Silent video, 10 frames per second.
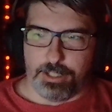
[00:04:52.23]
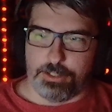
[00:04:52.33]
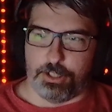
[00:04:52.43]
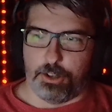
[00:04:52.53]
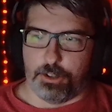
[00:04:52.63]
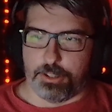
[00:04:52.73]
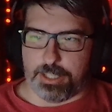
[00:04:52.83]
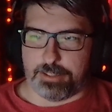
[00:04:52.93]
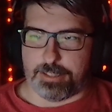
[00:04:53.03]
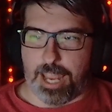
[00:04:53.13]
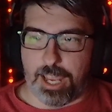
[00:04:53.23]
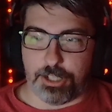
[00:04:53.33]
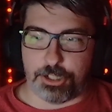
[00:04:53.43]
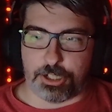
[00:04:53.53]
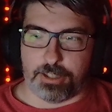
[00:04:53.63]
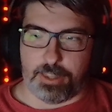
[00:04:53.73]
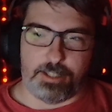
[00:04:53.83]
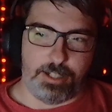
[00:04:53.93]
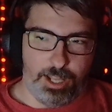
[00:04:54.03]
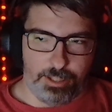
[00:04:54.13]
So they staged
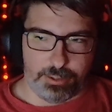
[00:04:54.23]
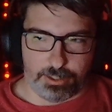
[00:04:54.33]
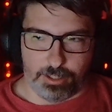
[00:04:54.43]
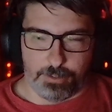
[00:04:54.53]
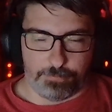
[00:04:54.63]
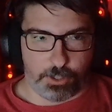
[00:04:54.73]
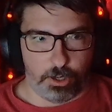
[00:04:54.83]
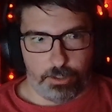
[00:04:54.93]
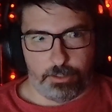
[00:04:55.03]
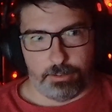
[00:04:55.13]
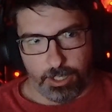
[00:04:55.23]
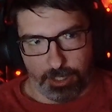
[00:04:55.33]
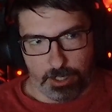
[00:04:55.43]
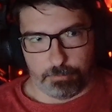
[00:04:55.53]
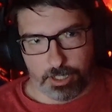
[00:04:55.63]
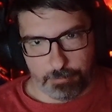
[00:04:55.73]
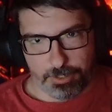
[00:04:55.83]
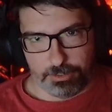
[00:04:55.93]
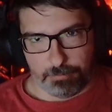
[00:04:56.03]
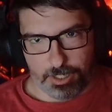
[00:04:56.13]
the death of Kurt. Now that'll come
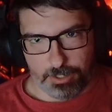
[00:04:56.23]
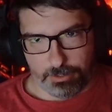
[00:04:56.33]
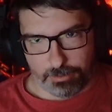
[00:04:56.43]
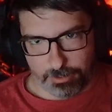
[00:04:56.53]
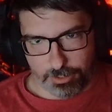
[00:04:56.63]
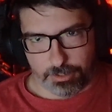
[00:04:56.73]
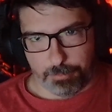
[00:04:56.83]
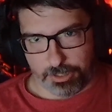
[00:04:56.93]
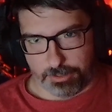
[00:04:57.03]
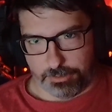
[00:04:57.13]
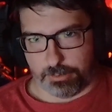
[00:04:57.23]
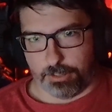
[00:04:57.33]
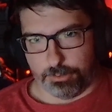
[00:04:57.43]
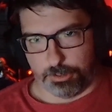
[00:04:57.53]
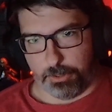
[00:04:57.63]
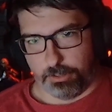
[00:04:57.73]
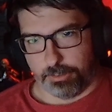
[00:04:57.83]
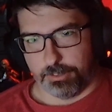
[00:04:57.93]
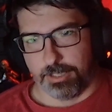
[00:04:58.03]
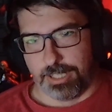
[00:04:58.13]
into my theory about these other
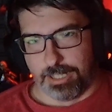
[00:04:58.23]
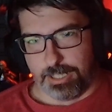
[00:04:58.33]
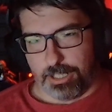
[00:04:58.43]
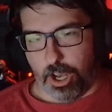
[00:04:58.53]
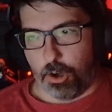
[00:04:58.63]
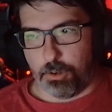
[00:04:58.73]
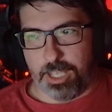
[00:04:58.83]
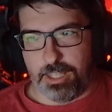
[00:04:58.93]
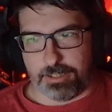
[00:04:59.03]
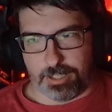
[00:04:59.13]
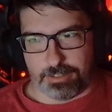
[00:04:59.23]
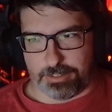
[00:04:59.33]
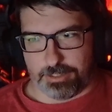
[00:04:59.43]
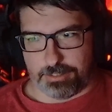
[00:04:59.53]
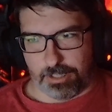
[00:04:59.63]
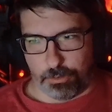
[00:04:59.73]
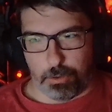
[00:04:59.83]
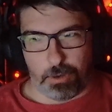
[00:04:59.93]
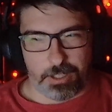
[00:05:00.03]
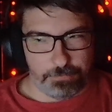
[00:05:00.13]
Spartans. Oni does this
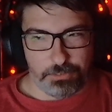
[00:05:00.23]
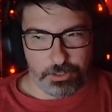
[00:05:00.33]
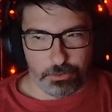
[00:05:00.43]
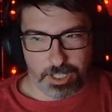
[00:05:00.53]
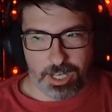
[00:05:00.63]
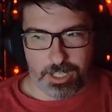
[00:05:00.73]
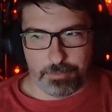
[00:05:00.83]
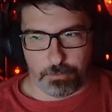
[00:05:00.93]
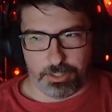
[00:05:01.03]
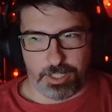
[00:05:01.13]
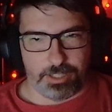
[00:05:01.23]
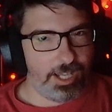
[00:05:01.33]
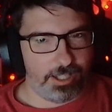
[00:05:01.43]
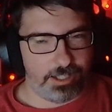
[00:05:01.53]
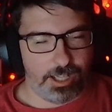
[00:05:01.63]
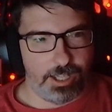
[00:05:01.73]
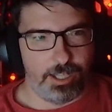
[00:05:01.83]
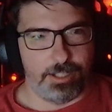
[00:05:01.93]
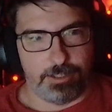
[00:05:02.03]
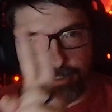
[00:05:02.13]
quite a few times where they take
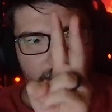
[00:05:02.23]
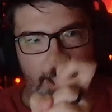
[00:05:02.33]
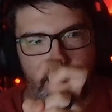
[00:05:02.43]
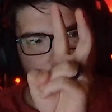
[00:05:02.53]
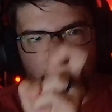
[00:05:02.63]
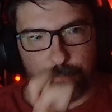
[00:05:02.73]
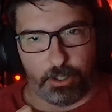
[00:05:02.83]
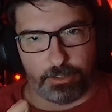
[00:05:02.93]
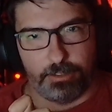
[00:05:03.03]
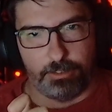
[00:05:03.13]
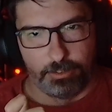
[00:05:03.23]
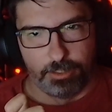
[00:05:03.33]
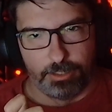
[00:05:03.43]
a dead Spartan